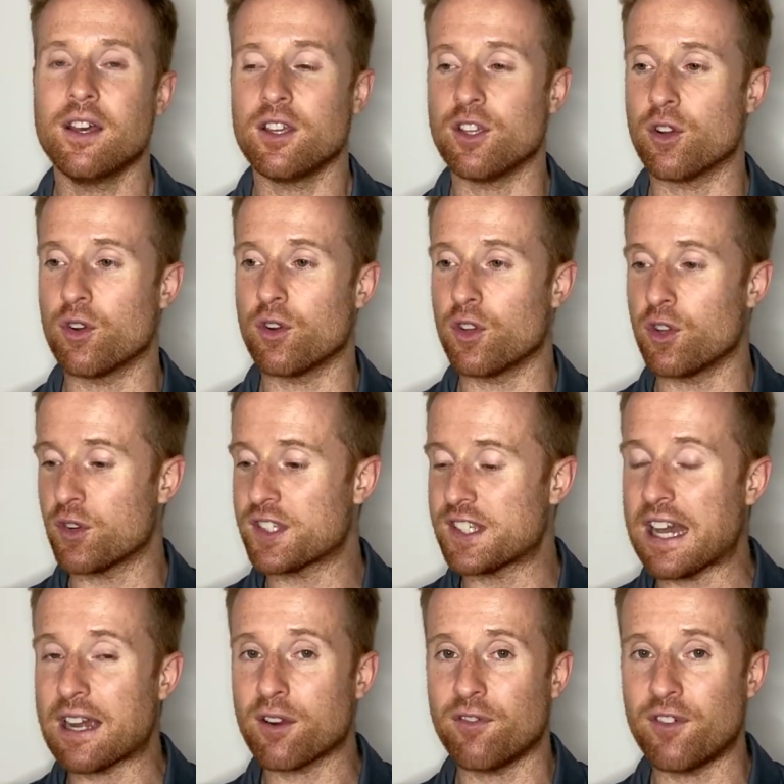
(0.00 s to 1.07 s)
you're
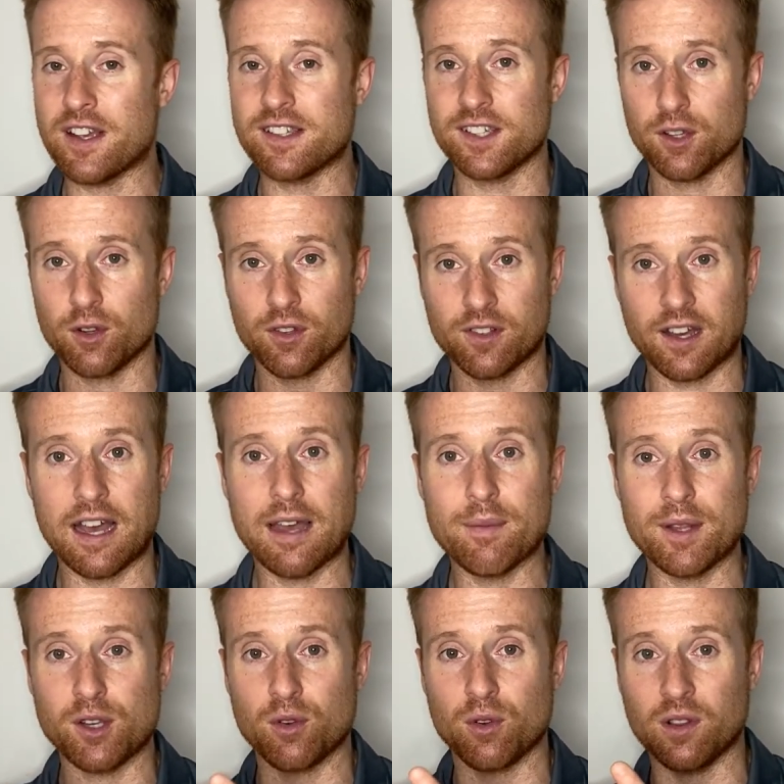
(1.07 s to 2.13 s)
sacrificing your time
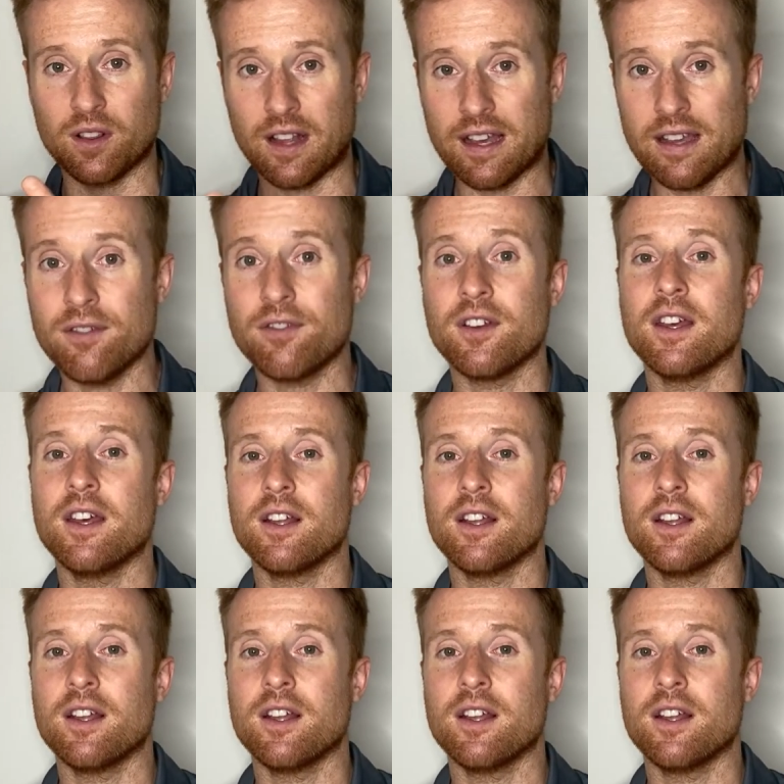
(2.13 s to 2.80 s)
and your life